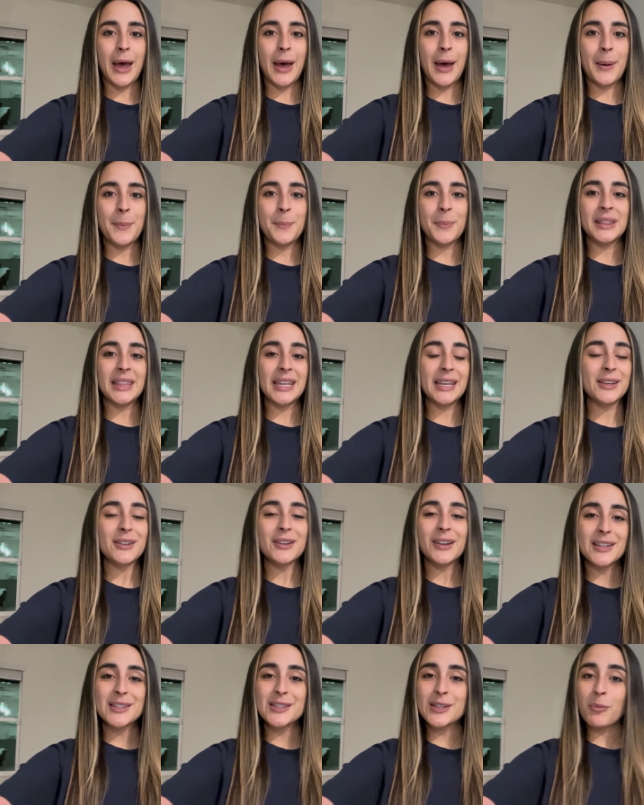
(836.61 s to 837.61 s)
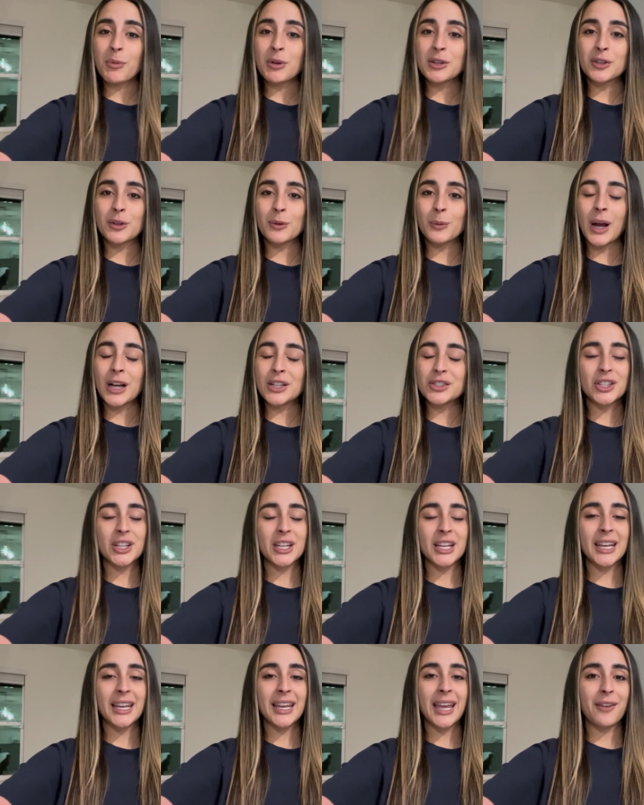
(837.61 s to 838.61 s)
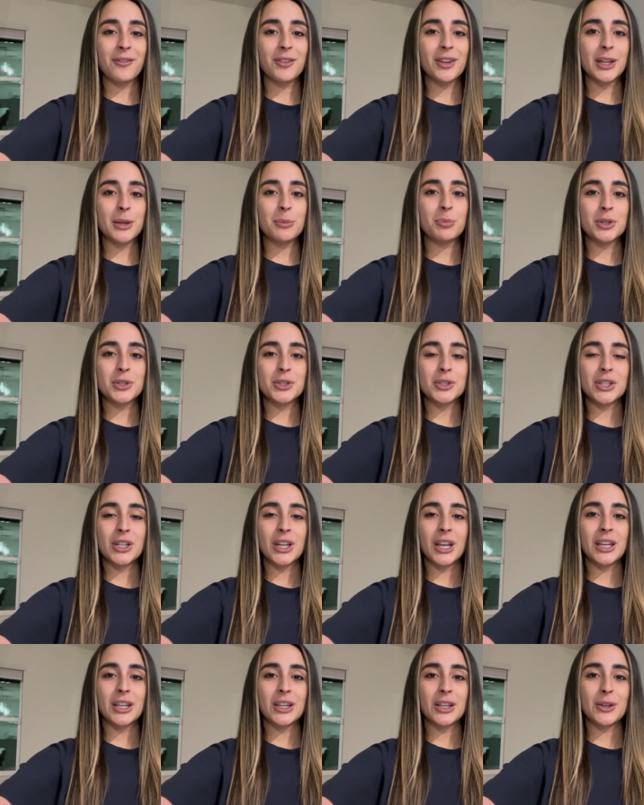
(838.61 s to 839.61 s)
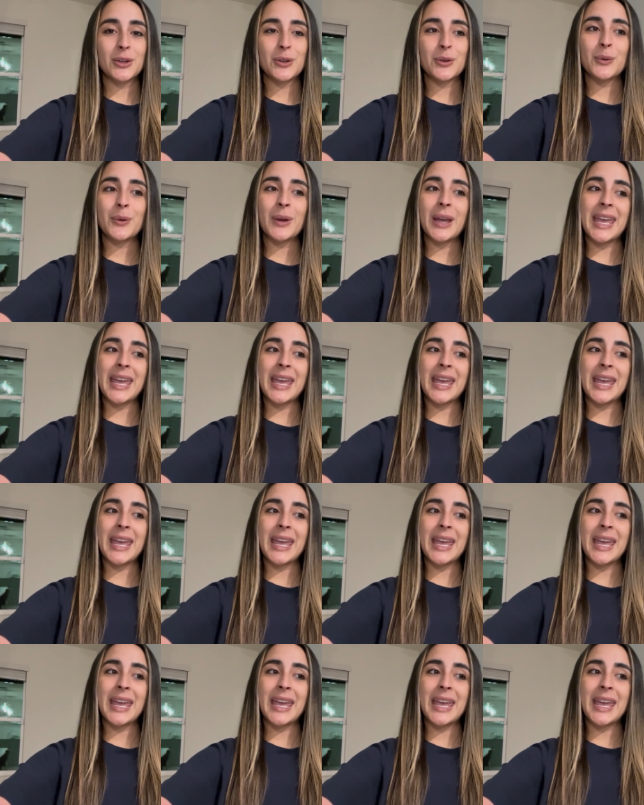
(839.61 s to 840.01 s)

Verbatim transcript: Um, but thank you guys so much for watching. I really appreciate you.